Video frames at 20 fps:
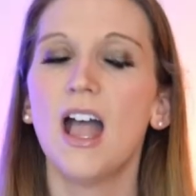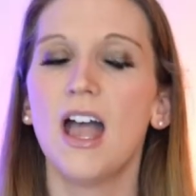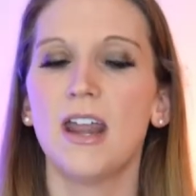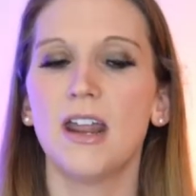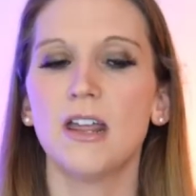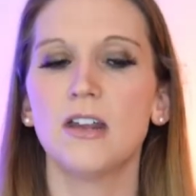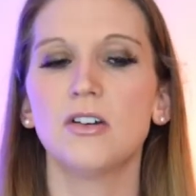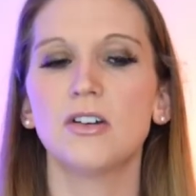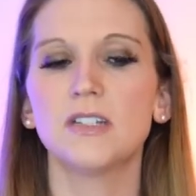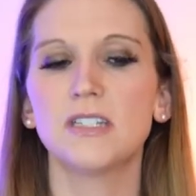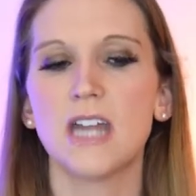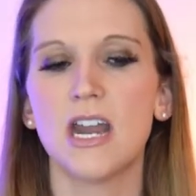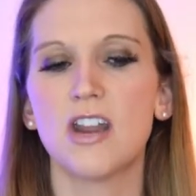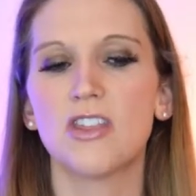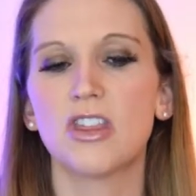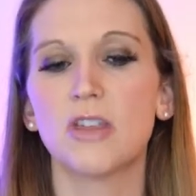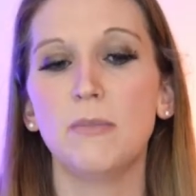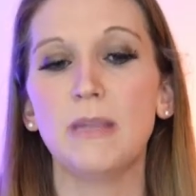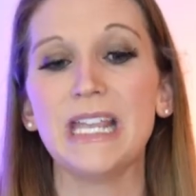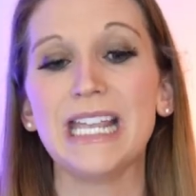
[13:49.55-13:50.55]
And I understand
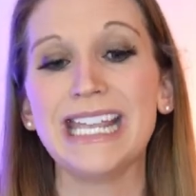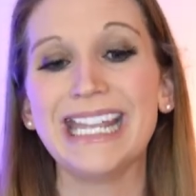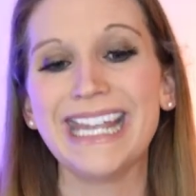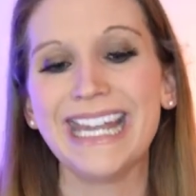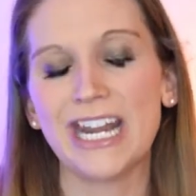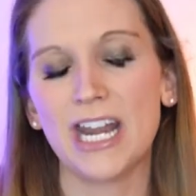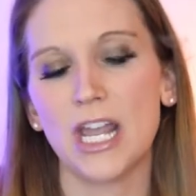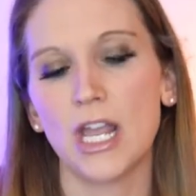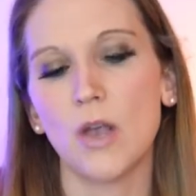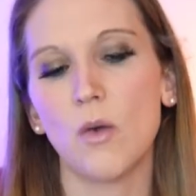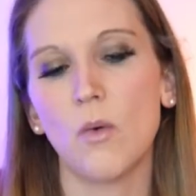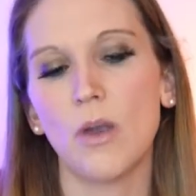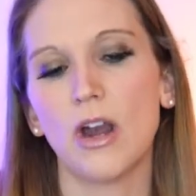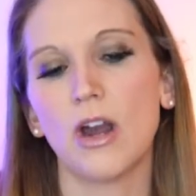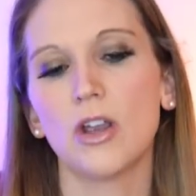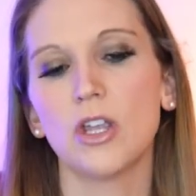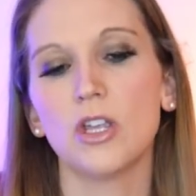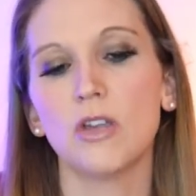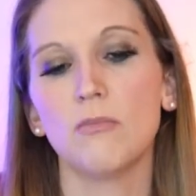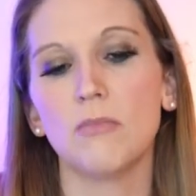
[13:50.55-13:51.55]
at the beginning
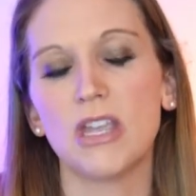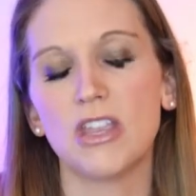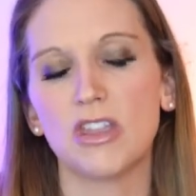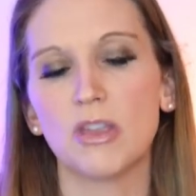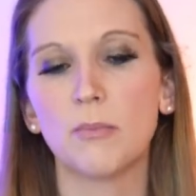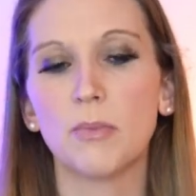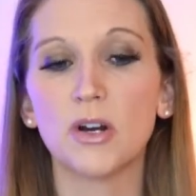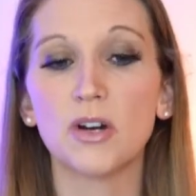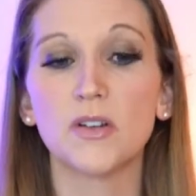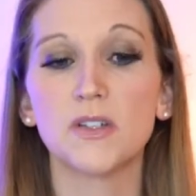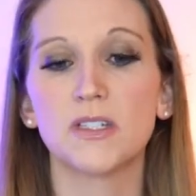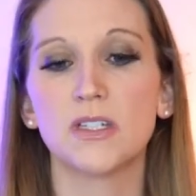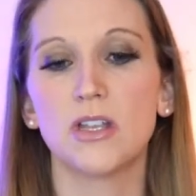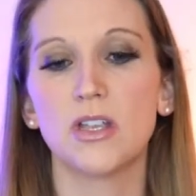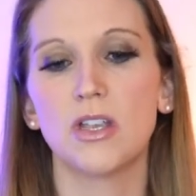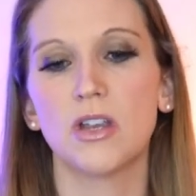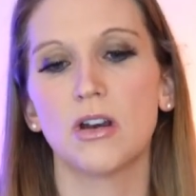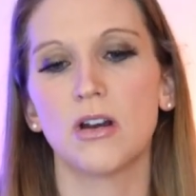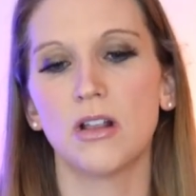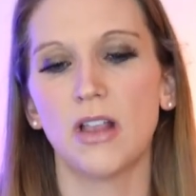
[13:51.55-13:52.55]
where you meet the
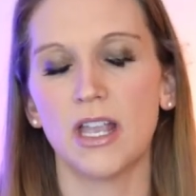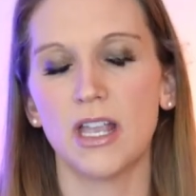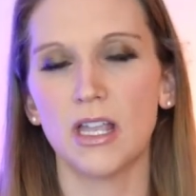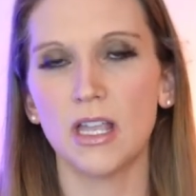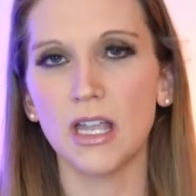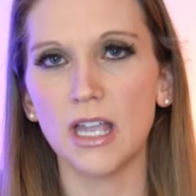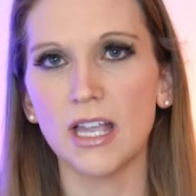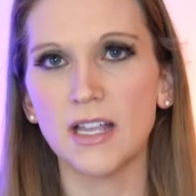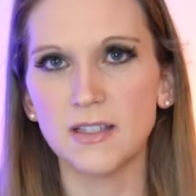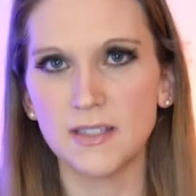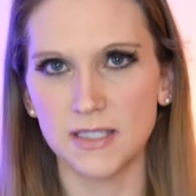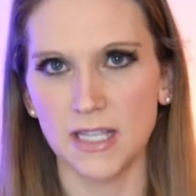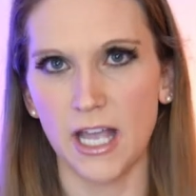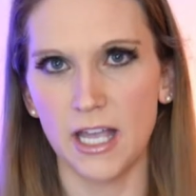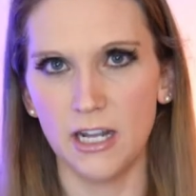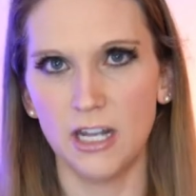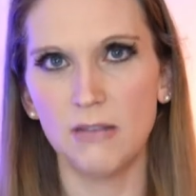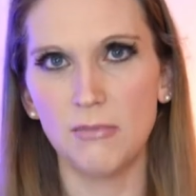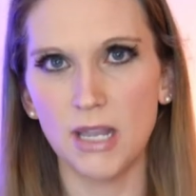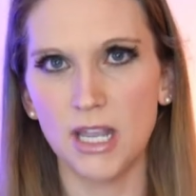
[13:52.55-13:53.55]
person, you're like
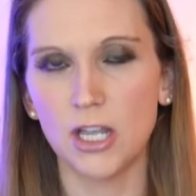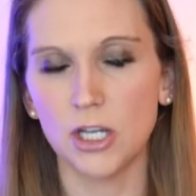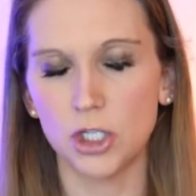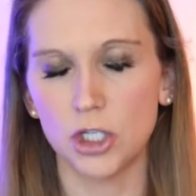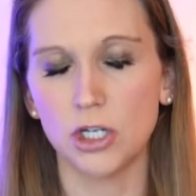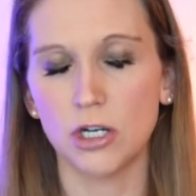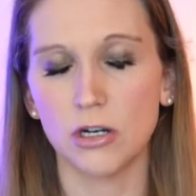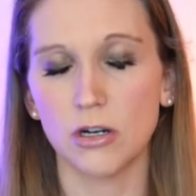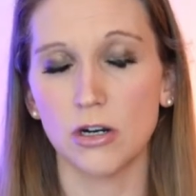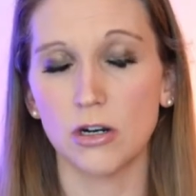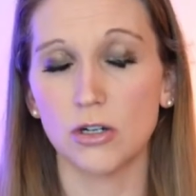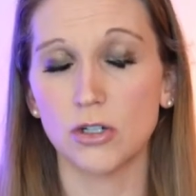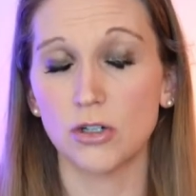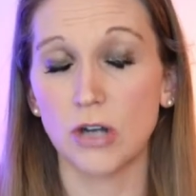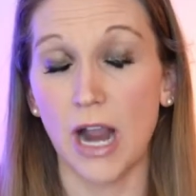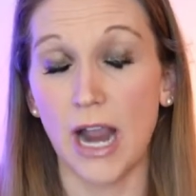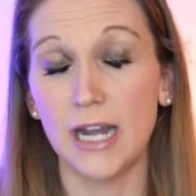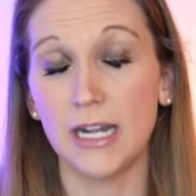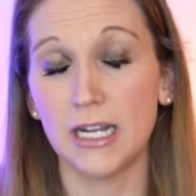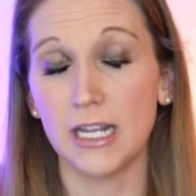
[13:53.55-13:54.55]
excited because you're
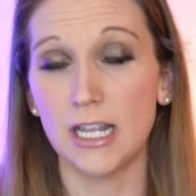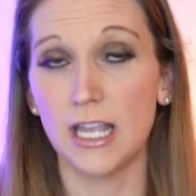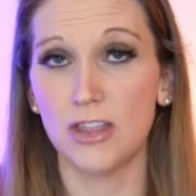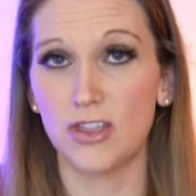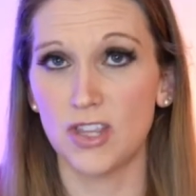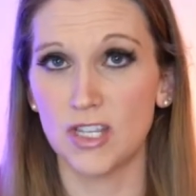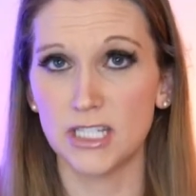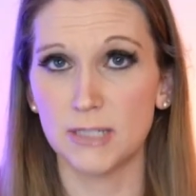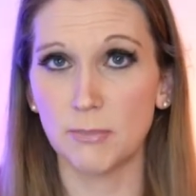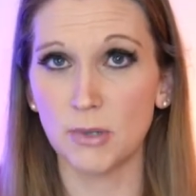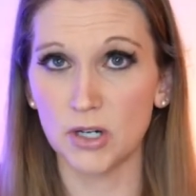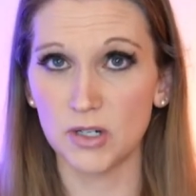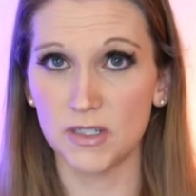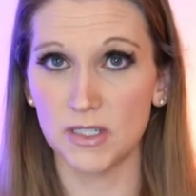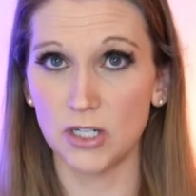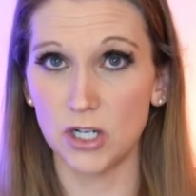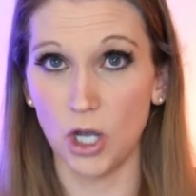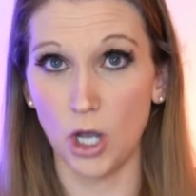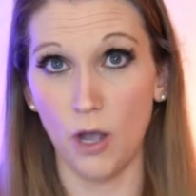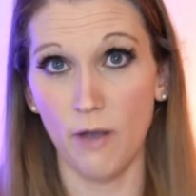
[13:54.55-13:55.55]
trying to get this
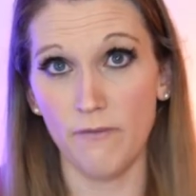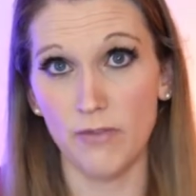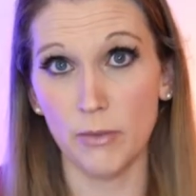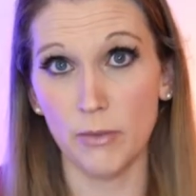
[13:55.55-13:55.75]
person off